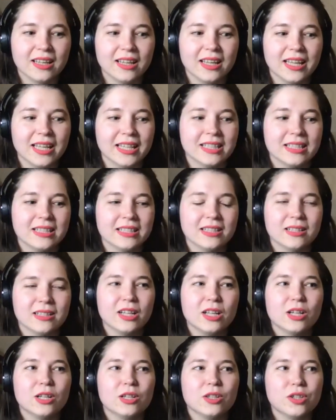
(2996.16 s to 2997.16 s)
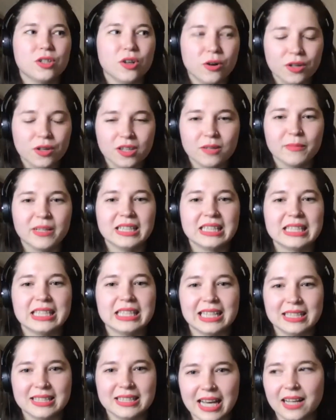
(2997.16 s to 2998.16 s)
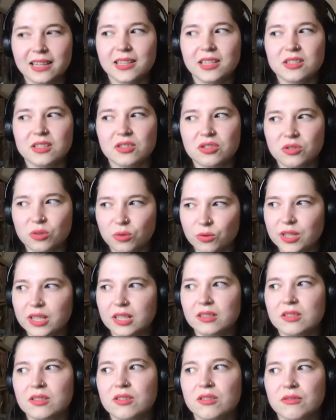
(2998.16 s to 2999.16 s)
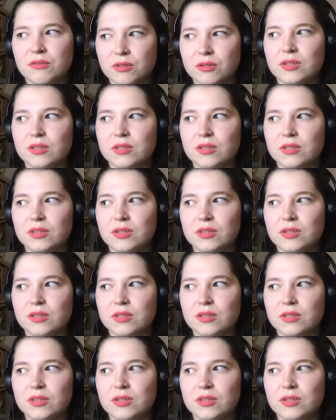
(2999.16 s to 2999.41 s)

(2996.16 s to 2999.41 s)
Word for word: in documenting and telling stories through